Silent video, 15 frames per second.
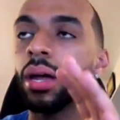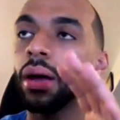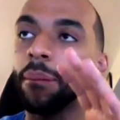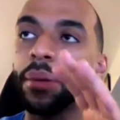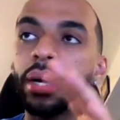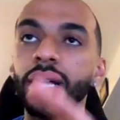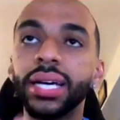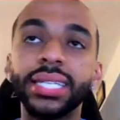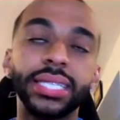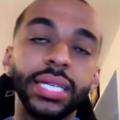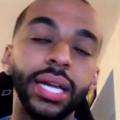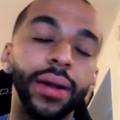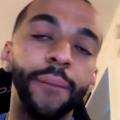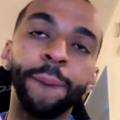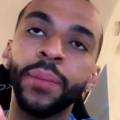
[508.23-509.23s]
But listen,
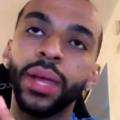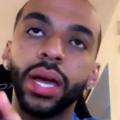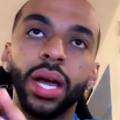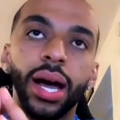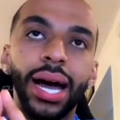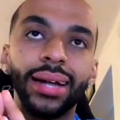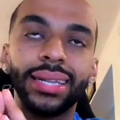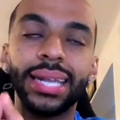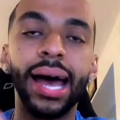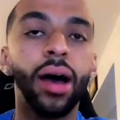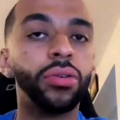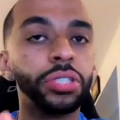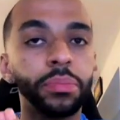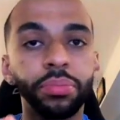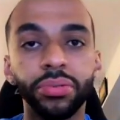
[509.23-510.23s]

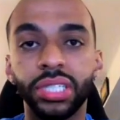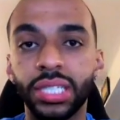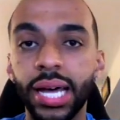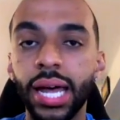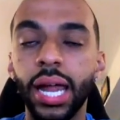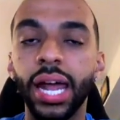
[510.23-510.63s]
1000%,